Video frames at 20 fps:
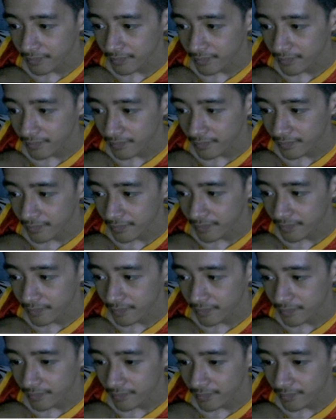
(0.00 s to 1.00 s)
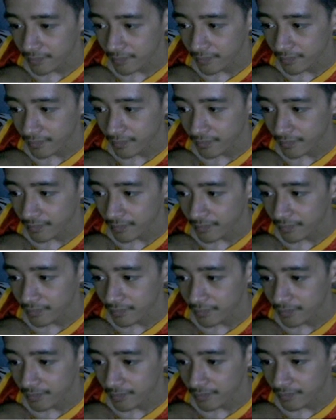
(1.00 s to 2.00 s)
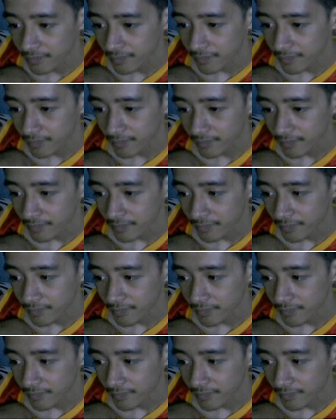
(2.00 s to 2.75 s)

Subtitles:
(no one is talking)